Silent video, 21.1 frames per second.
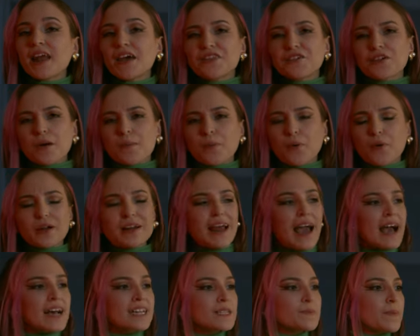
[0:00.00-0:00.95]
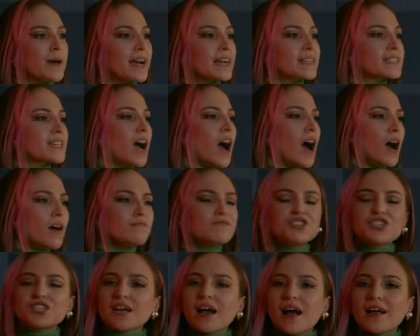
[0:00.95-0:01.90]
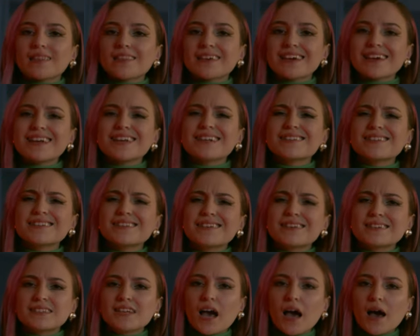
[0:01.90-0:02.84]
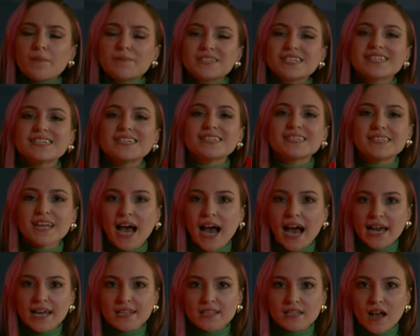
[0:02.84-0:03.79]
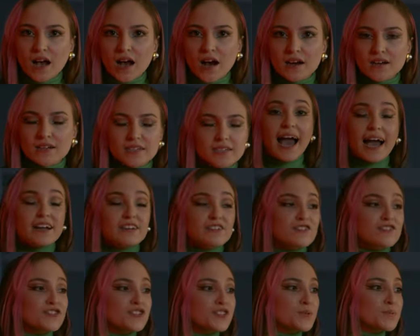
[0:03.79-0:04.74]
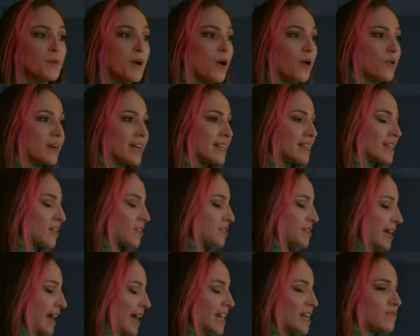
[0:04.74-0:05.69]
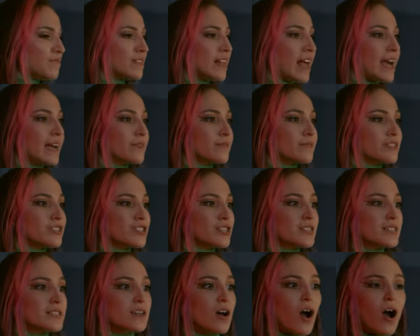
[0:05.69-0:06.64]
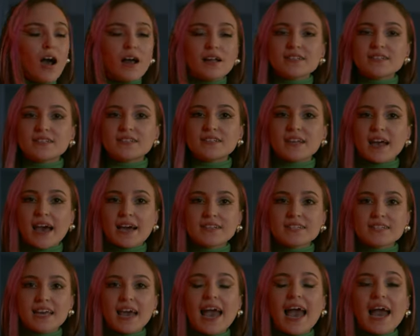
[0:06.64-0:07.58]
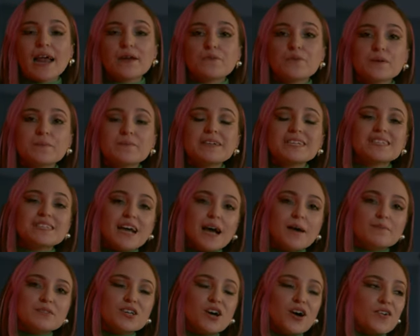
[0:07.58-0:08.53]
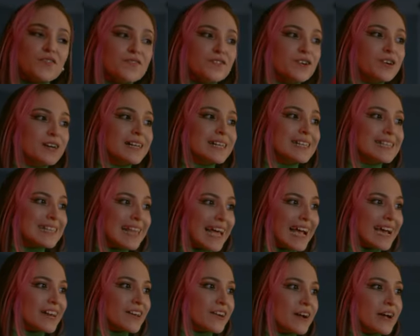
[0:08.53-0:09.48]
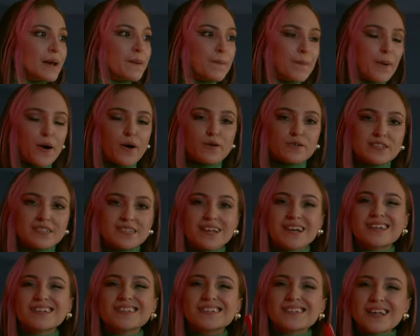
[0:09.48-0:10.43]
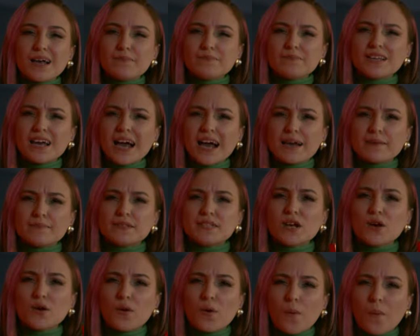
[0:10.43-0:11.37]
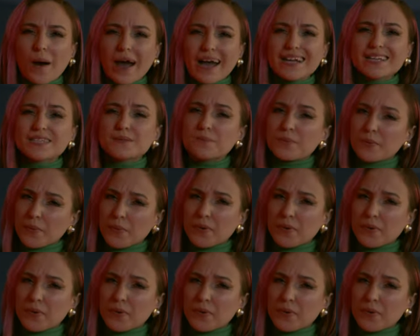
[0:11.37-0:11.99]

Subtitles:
Another important aspect of gialli is the dubbed dialogue. Actors spoke in their native languages on set and would be dubbed over later in post, sometimes quite